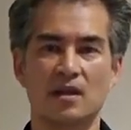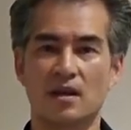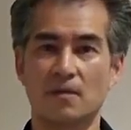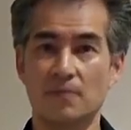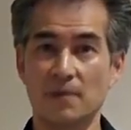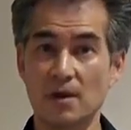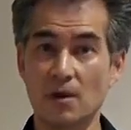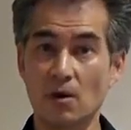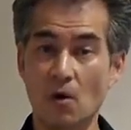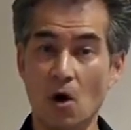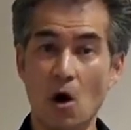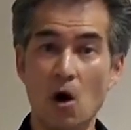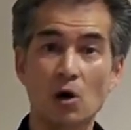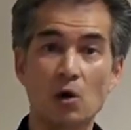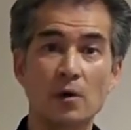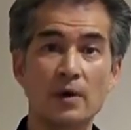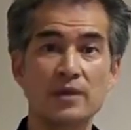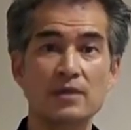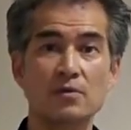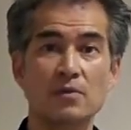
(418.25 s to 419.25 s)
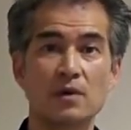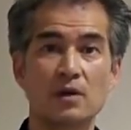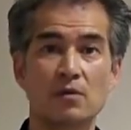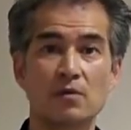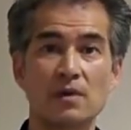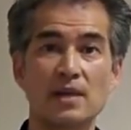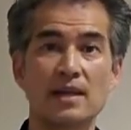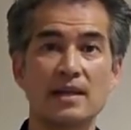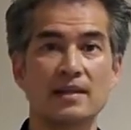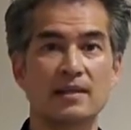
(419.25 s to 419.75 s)
If we are all going to
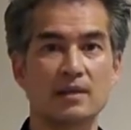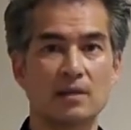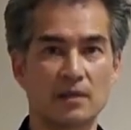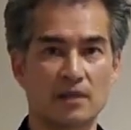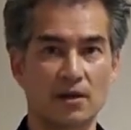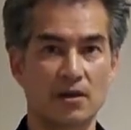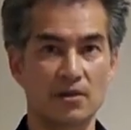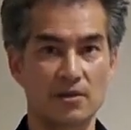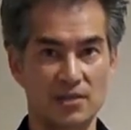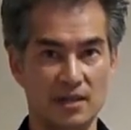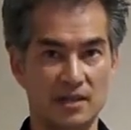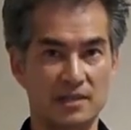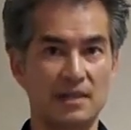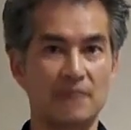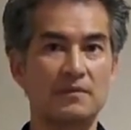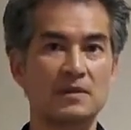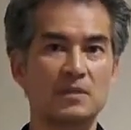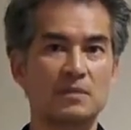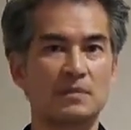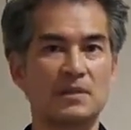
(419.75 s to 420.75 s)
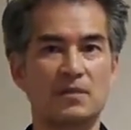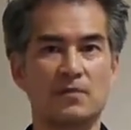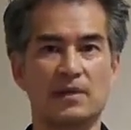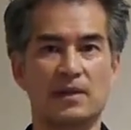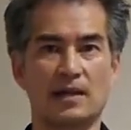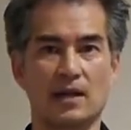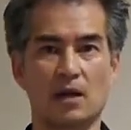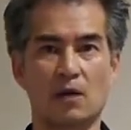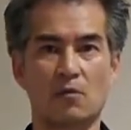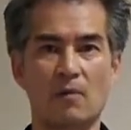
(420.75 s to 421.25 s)
agree that there's a difference
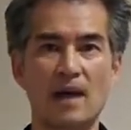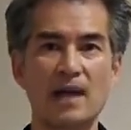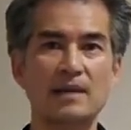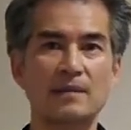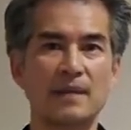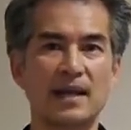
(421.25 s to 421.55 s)
between a correct